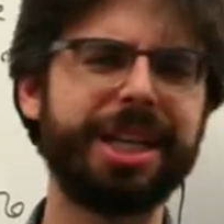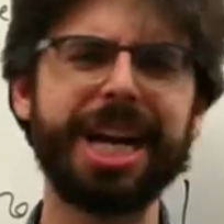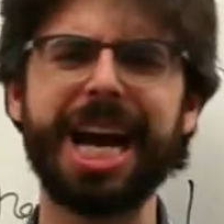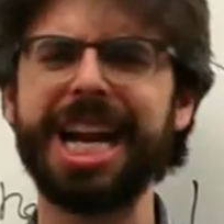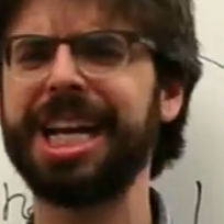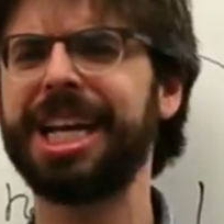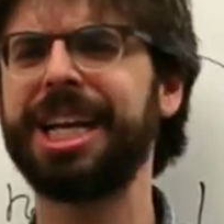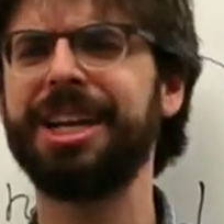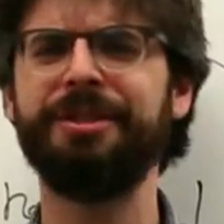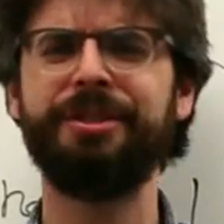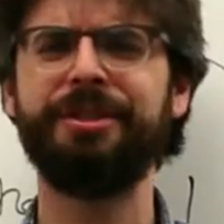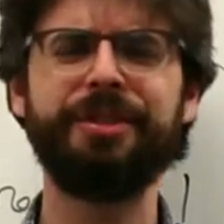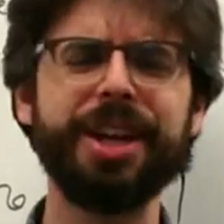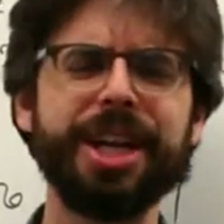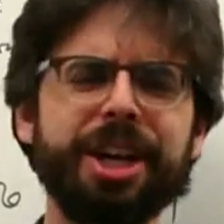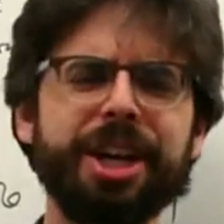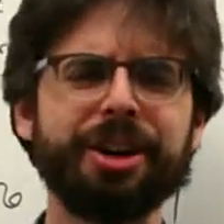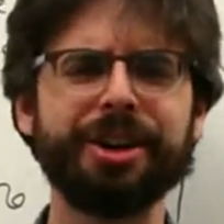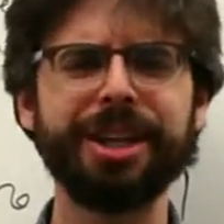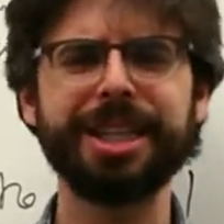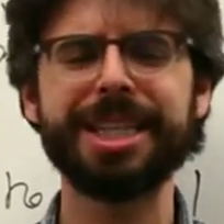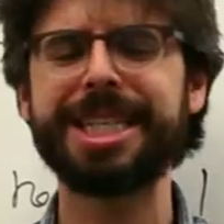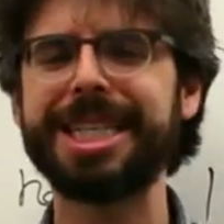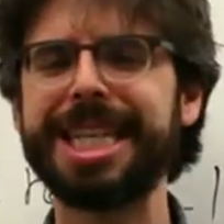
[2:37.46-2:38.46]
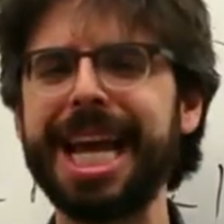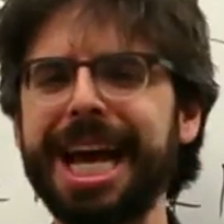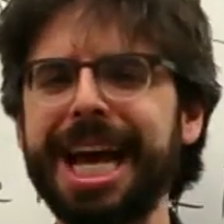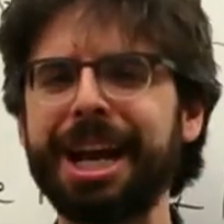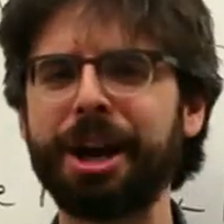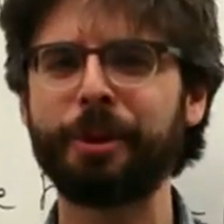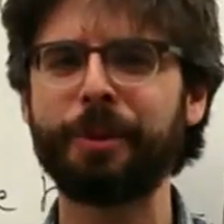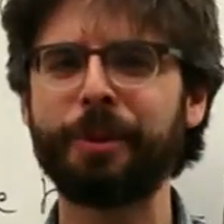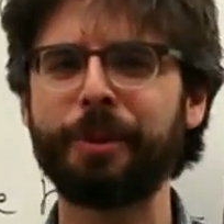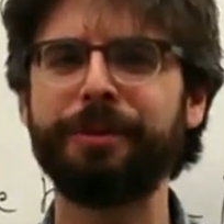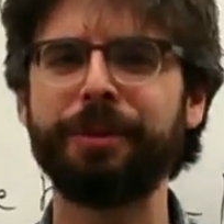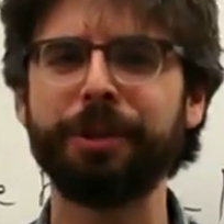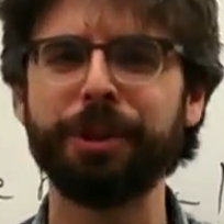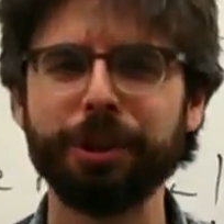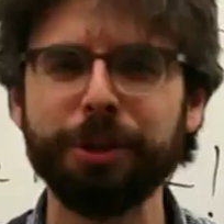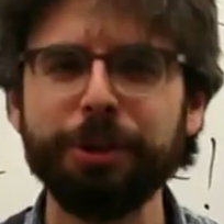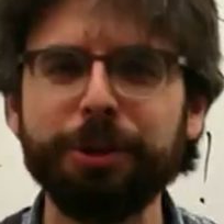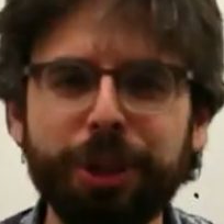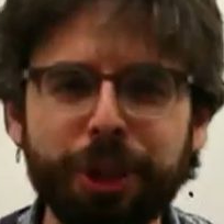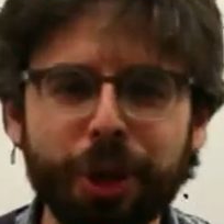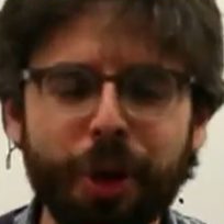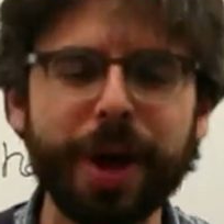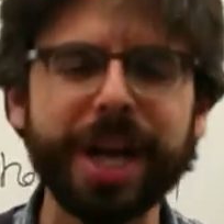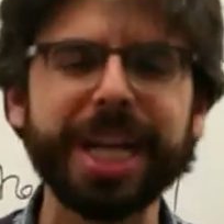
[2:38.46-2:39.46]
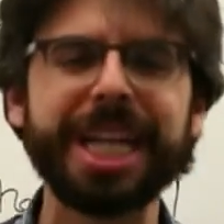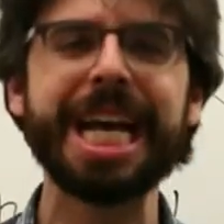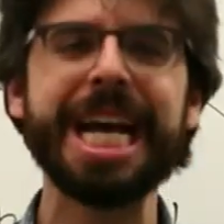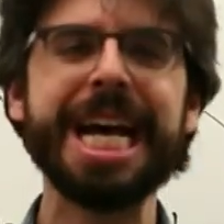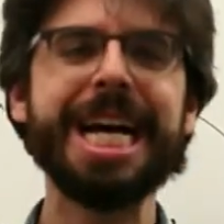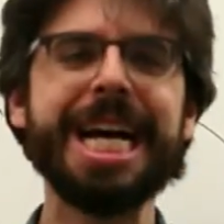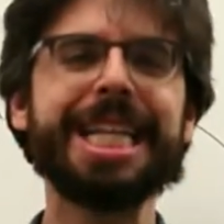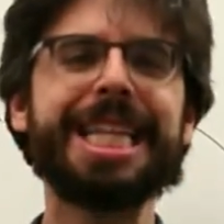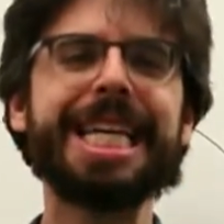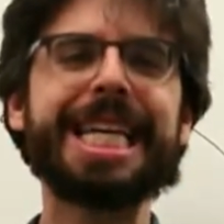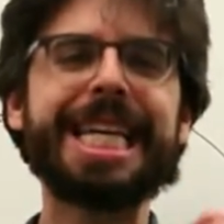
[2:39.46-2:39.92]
kind of configure and set a revolute joint. The